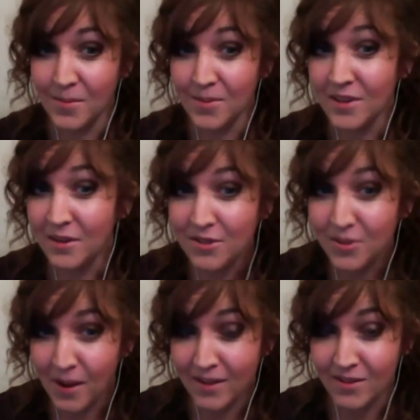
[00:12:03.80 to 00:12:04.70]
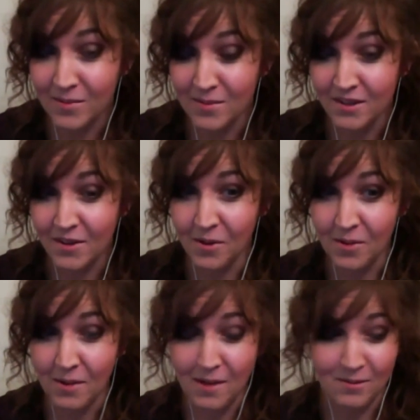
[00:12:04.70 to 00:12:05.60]
several spots in the movie where
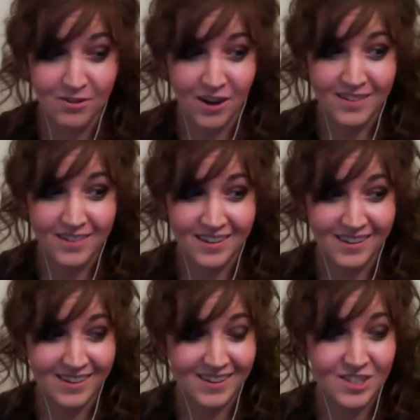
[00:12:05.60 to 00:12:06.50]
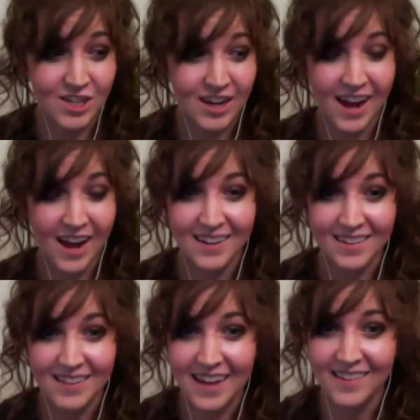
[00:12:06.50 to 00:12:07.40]
Barbara Streisand, she kind
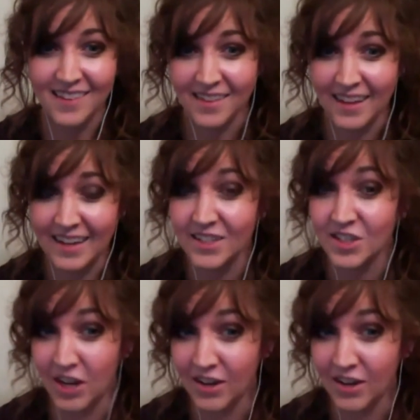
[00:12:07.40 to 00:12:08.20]
of takes on like a Jerry